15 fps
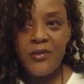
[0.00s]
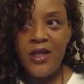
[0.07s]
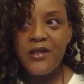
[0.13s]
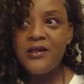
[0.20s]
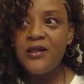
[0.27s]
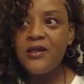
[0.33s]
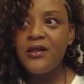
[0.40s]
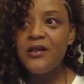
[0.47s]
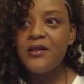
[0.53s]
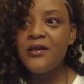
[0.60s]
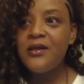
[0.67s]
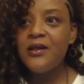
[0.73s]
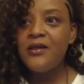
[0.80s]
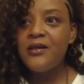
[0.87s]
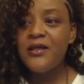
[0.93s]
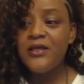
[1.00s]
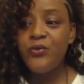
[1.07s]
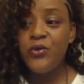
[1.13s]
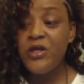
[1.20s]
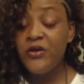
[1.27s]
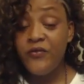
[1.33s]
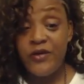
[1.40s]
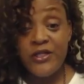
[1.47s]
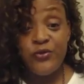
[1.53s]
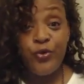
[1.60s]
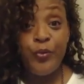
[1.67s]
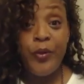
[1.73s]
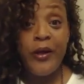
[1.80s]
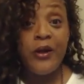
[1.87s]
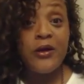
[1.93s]
the whatever this
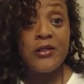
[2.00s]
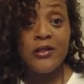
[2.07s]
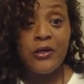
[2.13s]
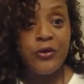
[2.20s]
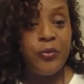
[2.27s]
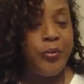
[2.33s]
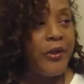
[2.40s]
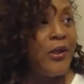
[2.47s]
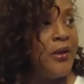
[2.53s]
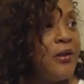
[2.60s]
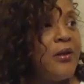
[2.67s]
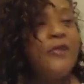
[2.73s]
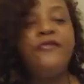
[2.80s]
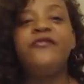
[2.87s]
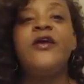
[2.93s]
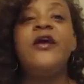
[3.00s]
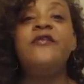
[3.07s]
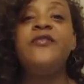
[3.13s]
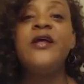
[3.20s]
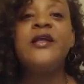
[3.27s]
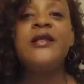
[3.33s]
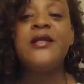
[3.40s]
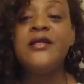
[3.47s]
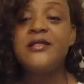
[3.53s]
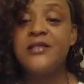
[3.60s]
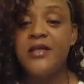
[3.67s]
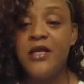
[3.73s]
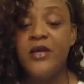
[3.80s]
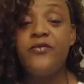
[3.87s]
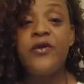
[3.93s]
repair is going to be. Faith
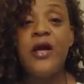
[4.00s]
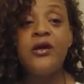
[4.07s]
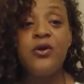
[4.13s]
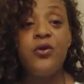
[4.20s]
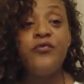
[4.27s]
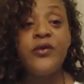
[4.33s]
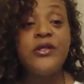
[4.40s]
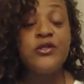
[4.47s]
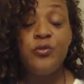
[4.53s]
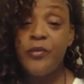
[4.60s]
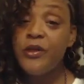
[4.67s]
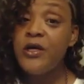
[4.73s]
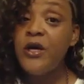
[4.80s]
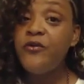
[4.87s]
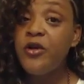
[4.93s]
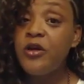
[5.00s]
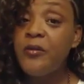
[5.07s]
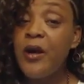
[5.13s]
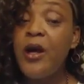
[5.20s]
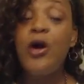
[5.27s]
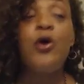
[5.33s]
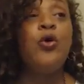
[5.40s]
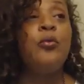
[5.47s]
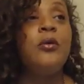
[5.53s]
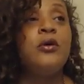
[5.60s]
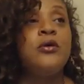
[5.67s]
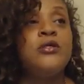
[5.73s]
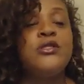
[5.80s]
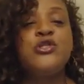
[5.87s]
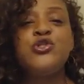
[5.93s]
that I know things are going to be covered under my
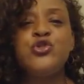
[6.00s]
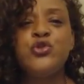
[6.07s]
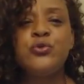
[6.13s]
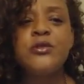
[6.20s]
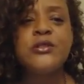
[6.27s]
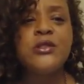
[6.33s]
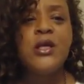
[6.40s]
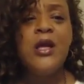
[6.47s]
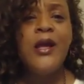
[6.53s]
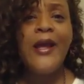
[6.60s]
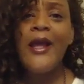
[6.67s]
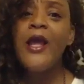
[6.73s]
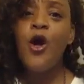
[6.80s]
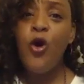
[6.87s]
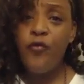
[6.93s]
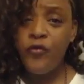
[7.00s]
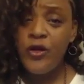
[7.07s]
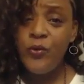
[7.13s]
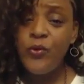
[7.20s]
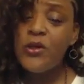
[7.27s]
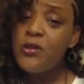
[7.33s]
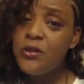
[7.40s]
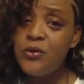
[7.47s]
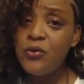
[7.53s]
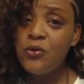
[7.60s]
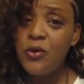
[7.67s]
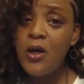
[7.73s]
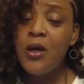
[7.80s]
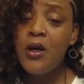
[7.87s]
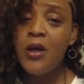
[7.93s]
homeowner's insurance, and hopefully with a
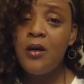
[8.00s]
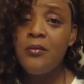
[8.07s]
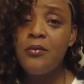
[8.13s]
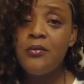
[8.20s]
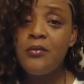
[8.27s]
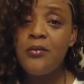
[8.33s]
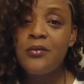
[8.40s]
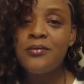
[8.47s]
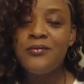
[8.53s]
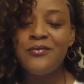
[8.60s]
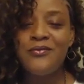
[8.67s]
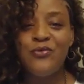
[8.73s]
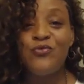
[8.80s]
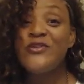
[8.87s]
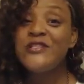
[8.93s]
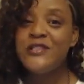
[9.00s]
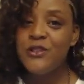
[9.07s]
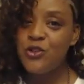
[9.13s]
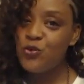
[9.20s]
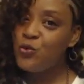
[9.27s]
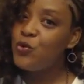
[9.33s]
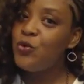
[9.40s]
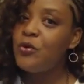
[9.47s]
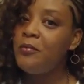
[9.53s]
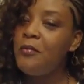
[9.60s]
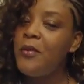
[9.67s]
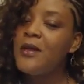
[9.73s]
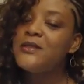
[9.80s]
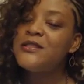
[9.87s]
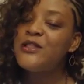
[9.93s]
little residual
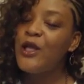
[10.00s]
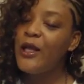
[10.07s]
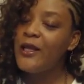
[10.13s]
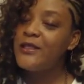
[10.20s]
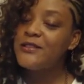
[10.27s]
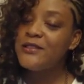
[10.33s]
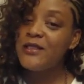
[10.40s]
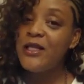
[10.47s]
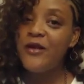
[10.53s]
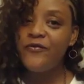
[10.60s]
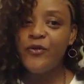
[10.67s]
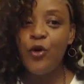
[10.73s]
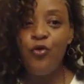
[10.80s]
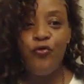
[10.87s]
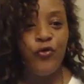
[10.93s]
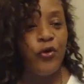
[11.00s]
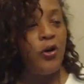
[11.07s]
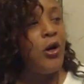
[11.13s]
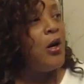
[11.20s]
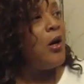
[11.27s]
change left over.